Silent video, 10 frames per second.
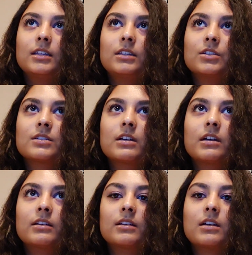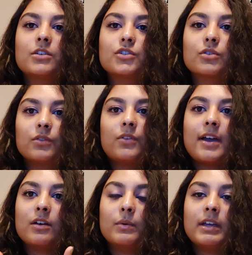there's not a
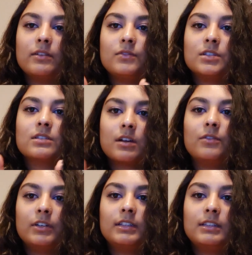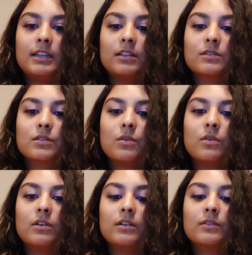surefire way of discovering things
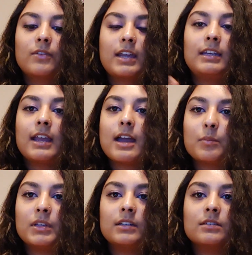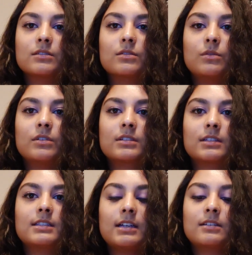or finding happiness or
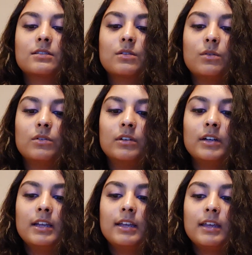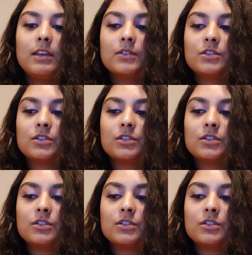success or even